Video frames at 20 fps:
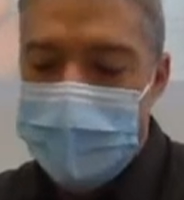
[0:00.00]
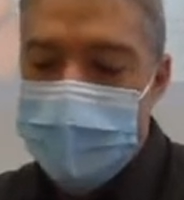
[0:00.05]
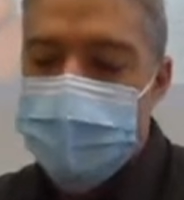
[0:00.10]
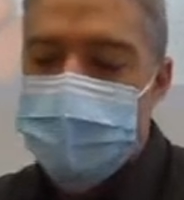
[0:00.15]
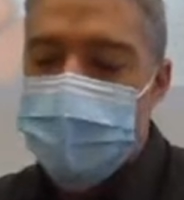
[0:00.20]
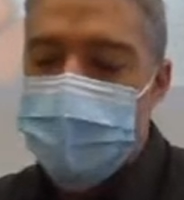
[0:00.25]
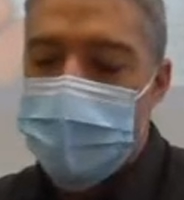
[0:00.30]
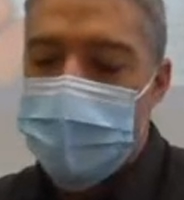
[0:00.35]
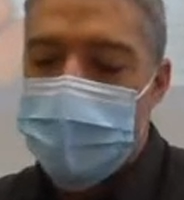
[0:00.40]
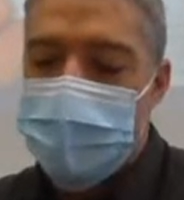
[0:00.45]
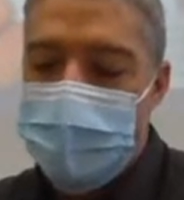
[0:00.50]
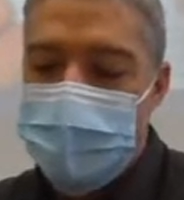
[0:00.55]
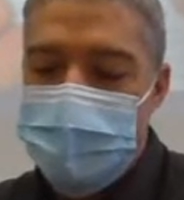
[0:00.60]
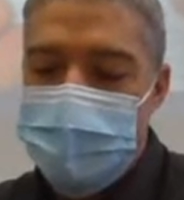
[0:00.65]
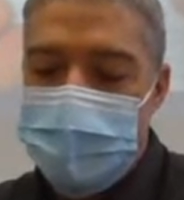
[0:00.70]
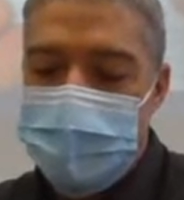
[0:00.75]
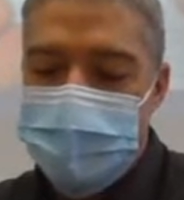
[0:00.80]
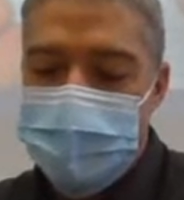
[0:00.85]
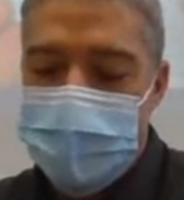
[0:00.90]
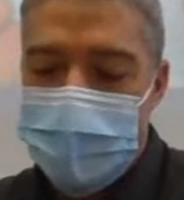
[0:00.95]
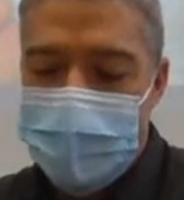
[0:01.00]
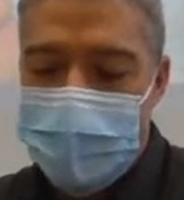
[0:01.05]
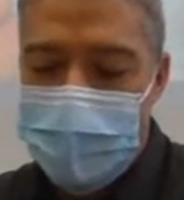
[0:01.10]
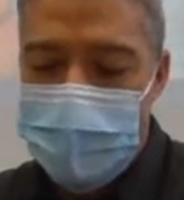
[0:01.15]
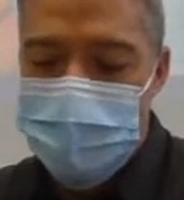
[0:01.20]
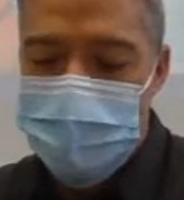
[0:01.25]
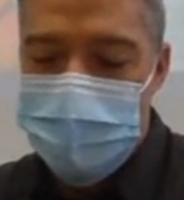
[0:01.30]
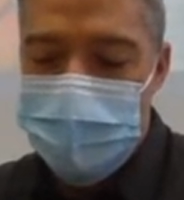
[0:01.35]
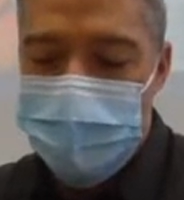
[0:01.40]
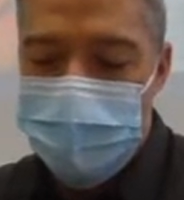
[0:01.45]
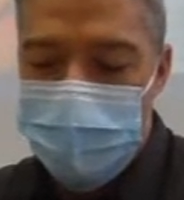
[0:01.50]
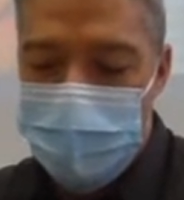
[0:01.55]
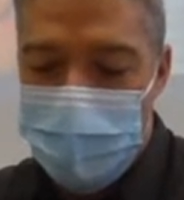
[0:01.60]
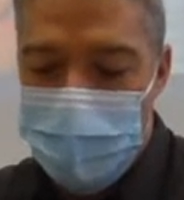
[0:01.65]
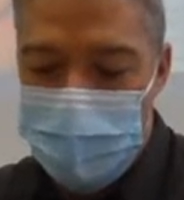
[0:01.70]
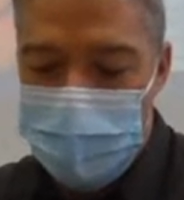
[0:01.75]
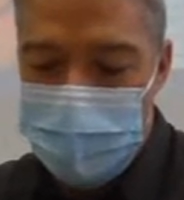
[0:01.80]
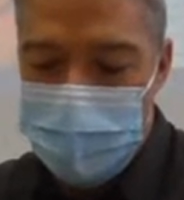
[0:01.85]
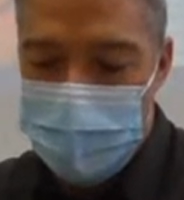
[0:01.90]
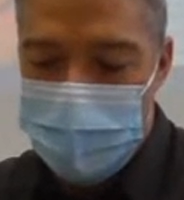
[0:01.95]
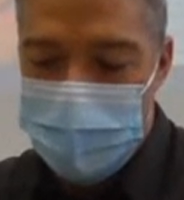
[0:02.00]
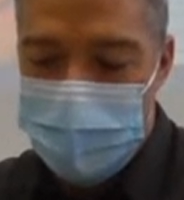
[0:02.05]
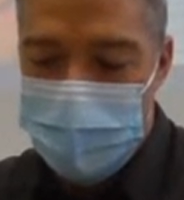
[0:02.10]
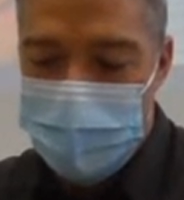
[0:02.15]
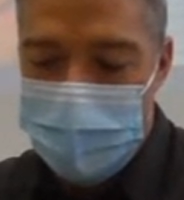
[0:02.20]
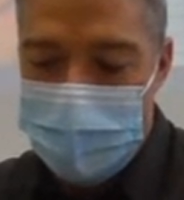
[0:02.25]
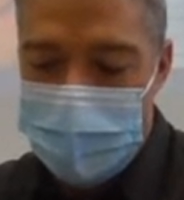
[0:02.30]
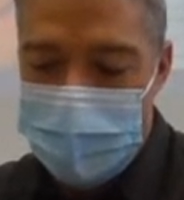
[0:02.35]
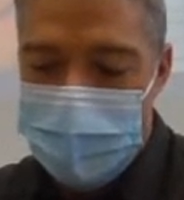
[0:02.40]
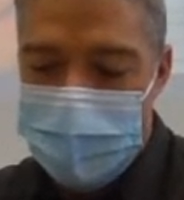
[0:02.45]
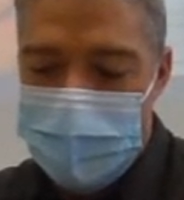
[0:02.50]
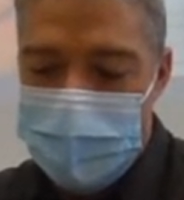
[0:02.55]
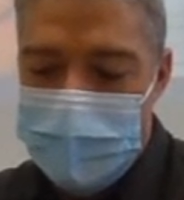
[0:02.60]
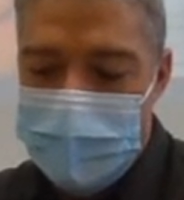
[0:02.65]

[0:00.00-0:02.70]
So that means it came before the earthquake.